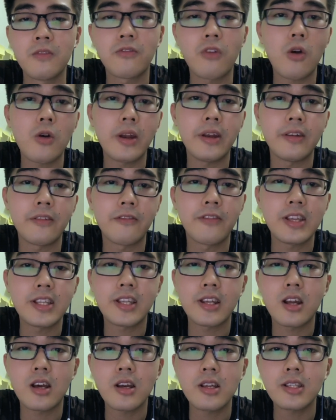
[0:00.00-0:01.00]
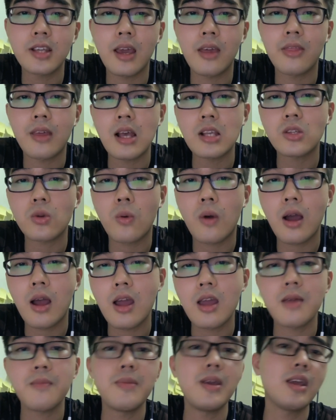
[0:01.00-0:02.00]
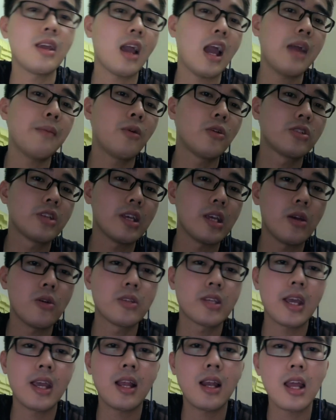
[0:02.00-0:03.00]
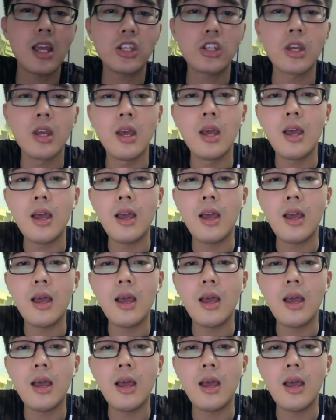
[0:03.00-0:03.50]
foreign visitors, and that's why being able to use English